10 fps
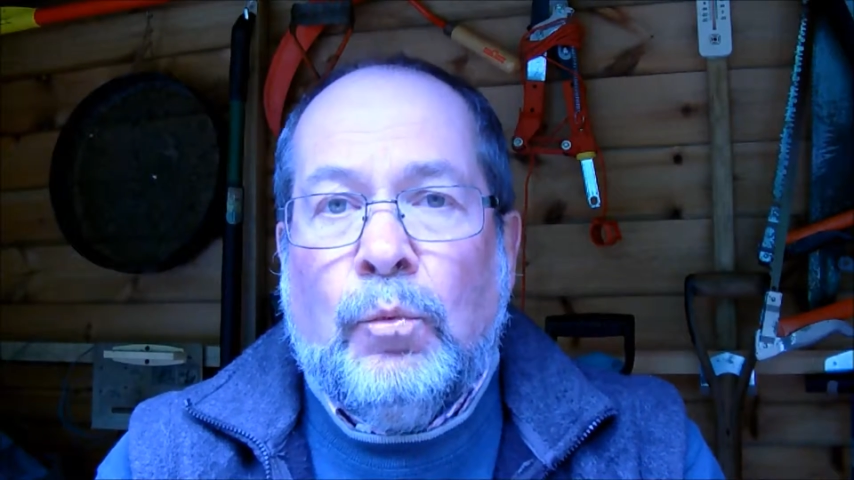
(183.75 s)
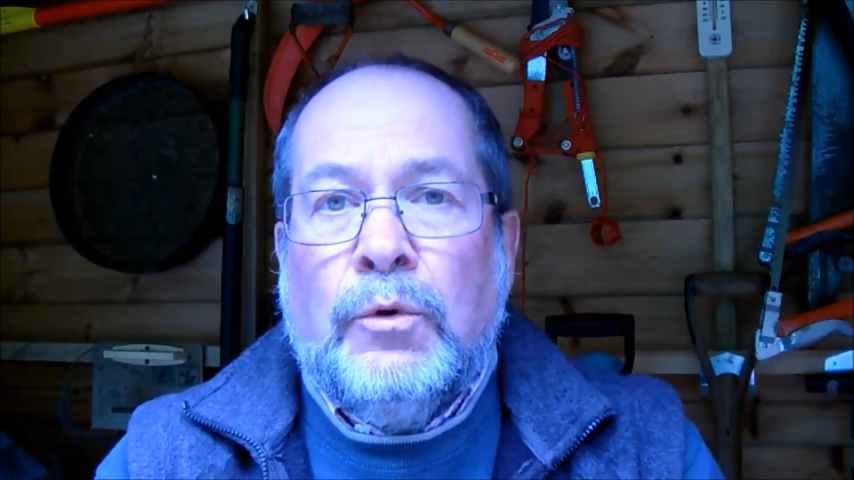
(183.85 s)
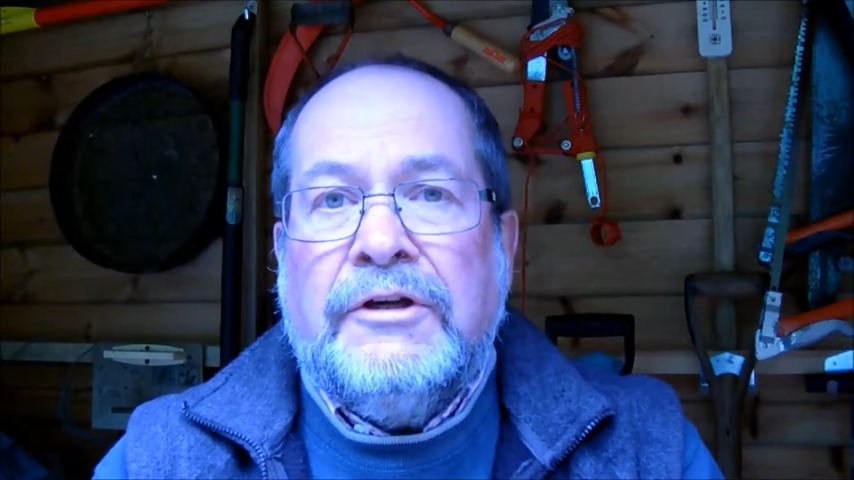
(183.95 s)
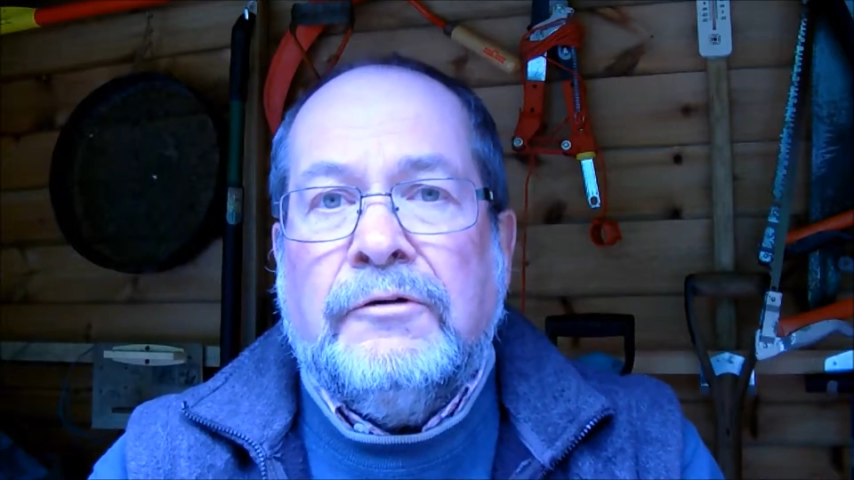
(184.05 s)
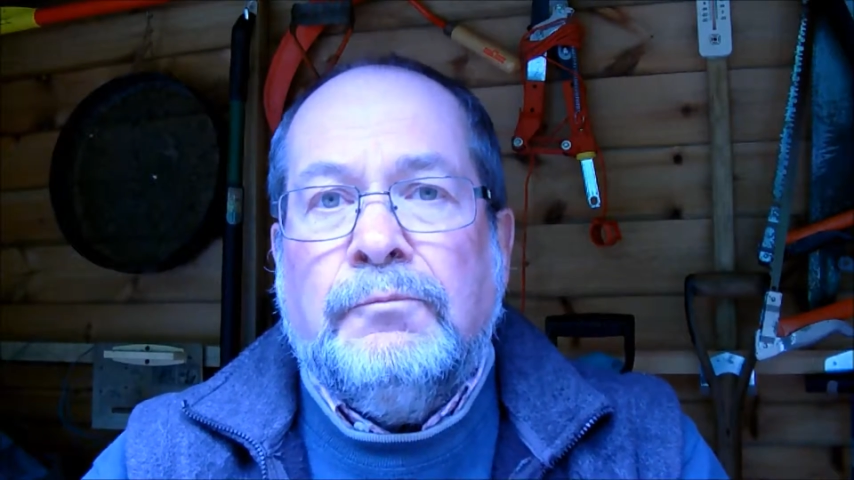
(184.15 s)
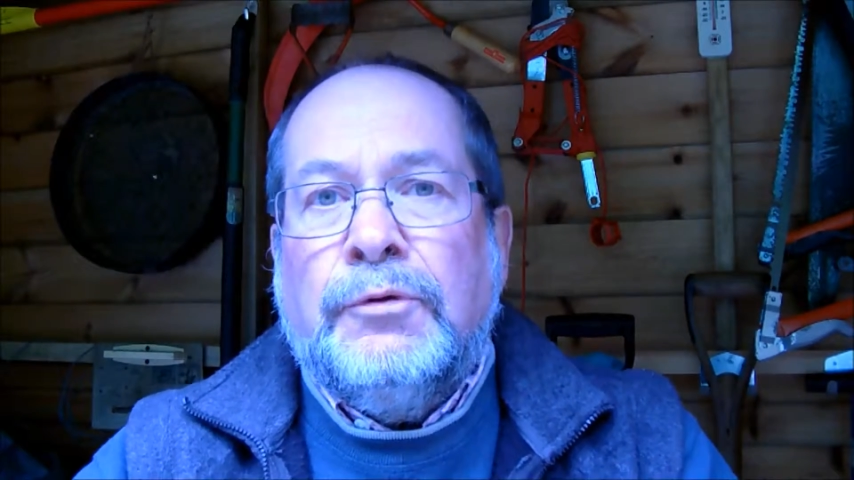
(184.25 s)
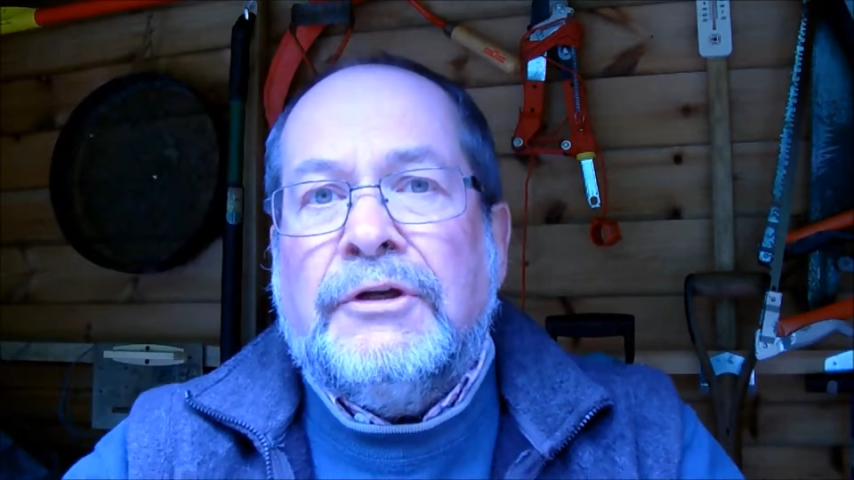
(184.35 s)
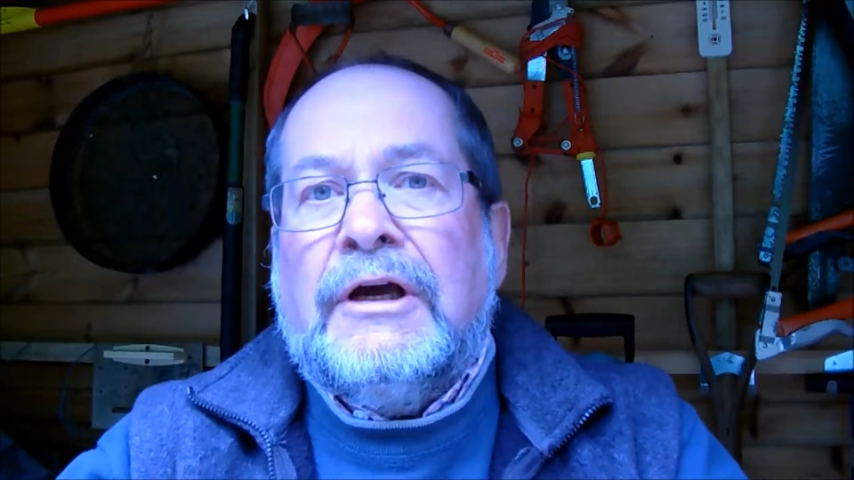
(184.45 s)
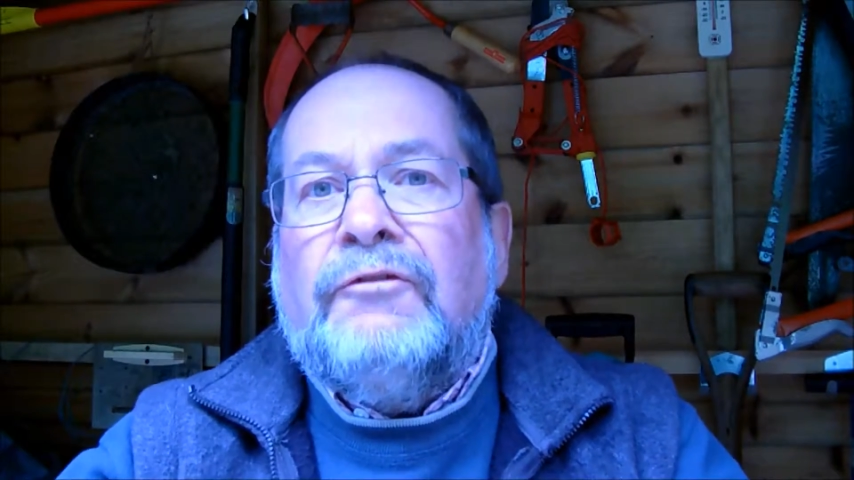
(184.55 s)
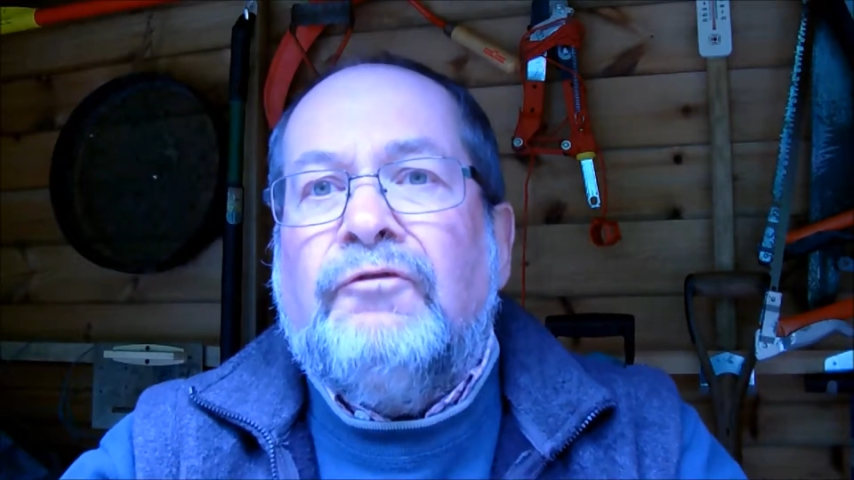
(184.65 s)
We can
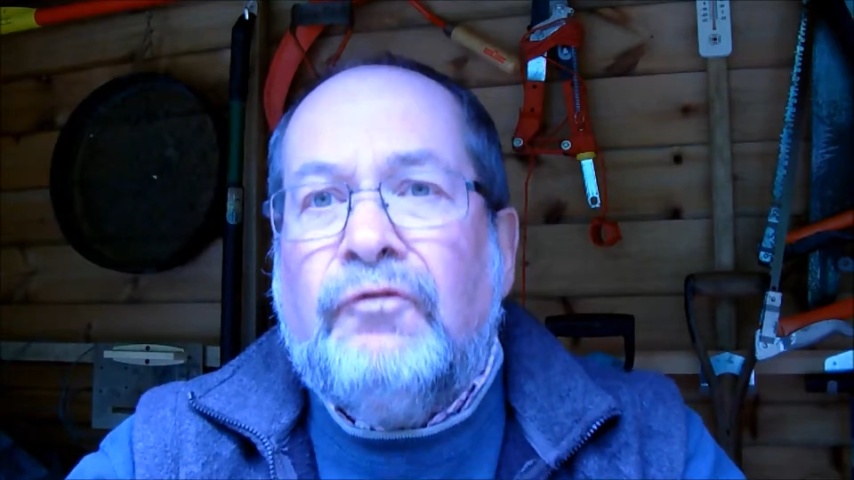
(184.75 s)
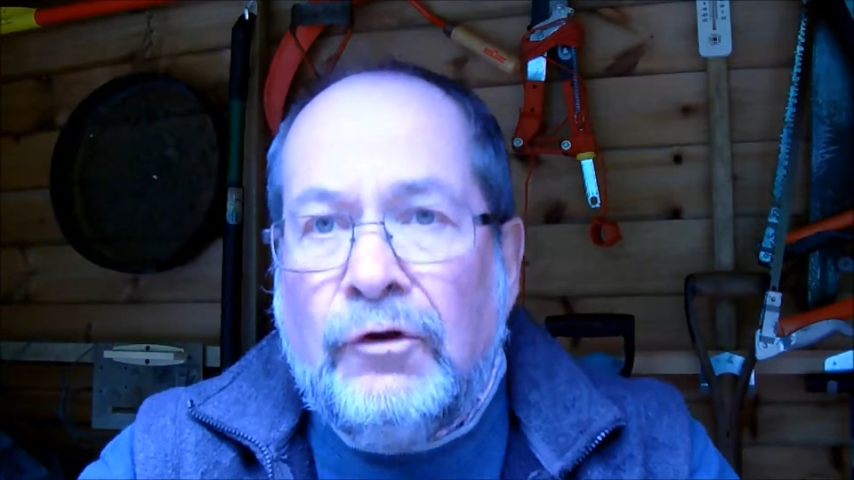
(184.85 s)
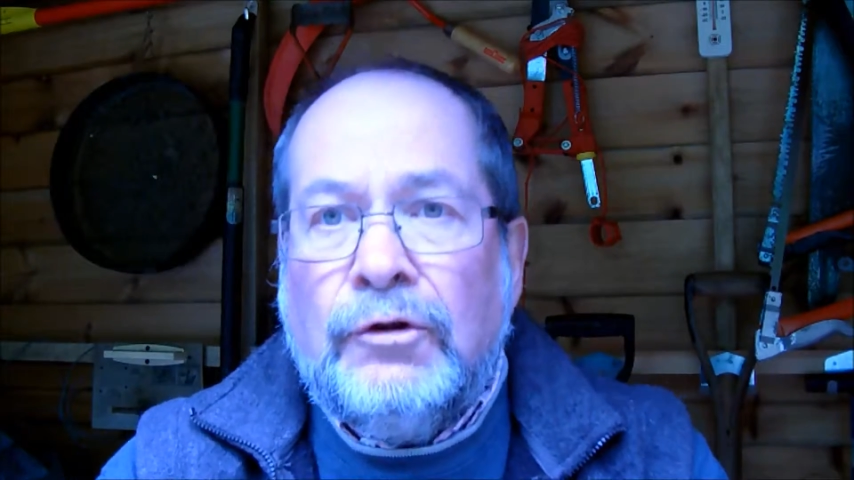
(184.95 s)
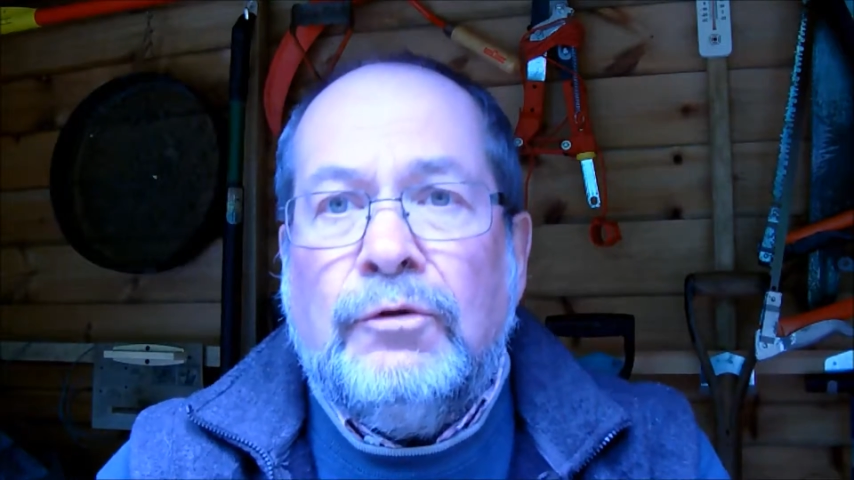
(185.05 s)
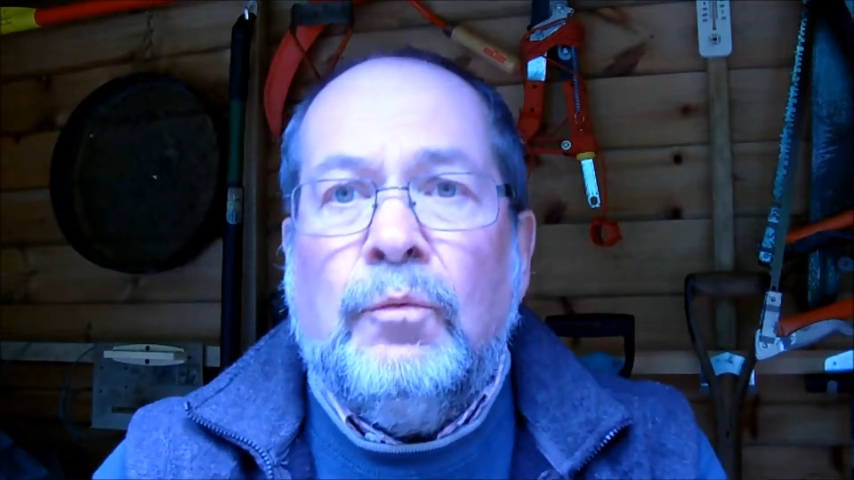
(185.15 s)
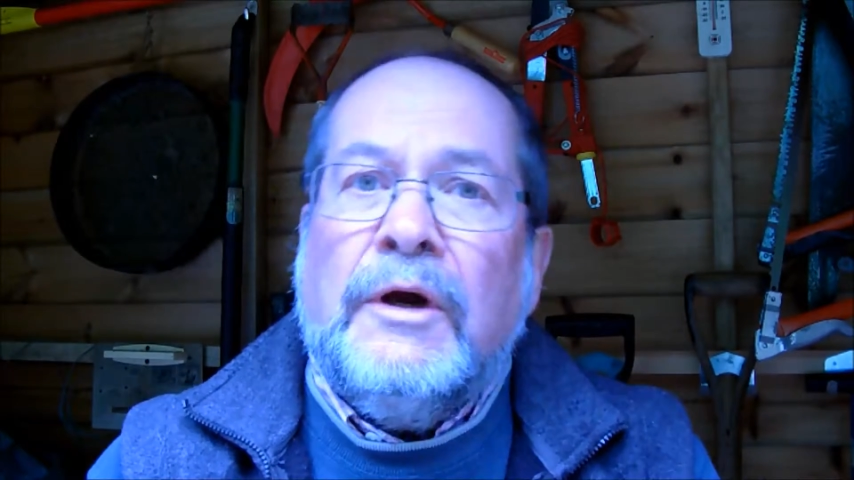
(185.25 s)
put our full